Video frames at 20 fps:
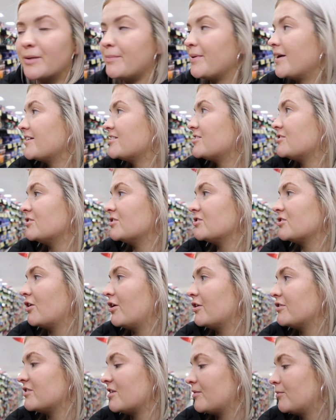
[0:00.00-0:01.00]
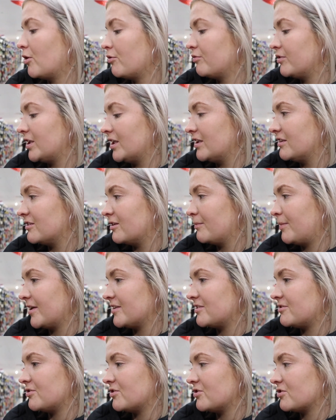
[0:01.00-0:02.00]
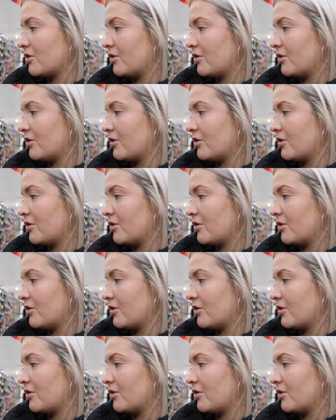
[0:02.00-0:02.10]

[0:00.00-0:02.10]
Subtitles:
the pasta and sauces. I'm not really into the pasta and